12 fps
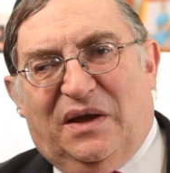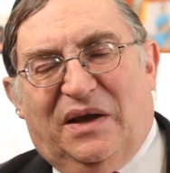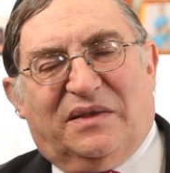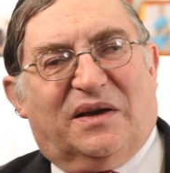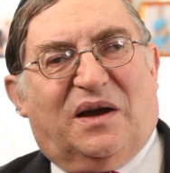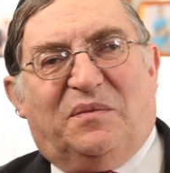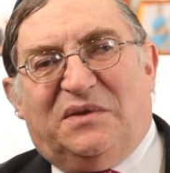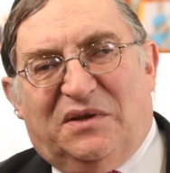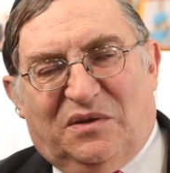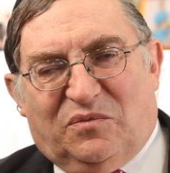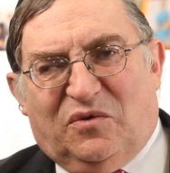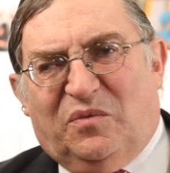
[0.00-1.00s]
They come into
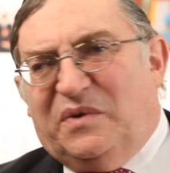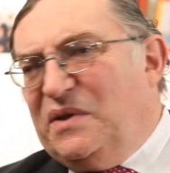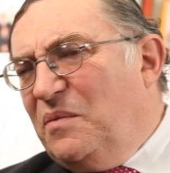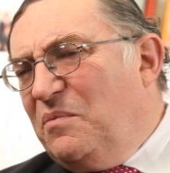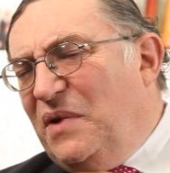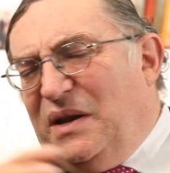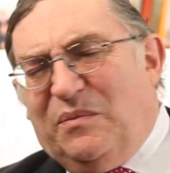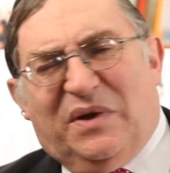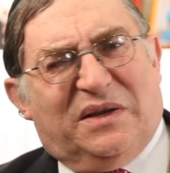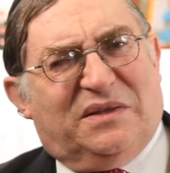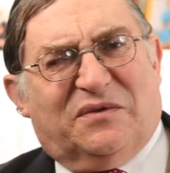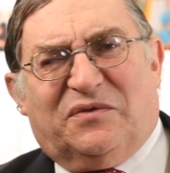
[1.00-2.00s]
the room and there are many,
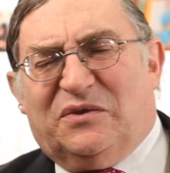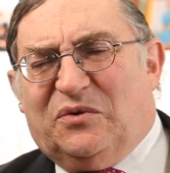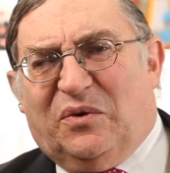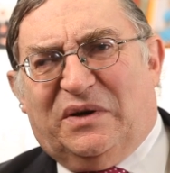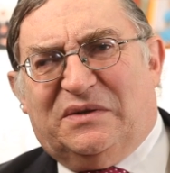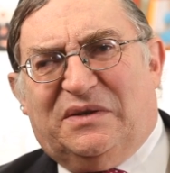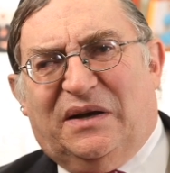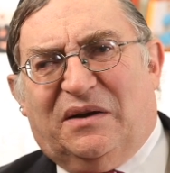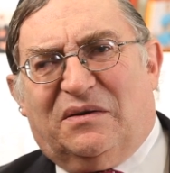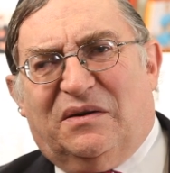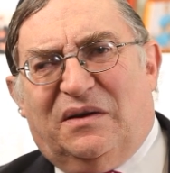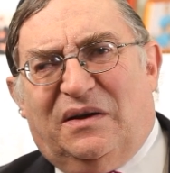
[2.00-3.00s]
many different toys there.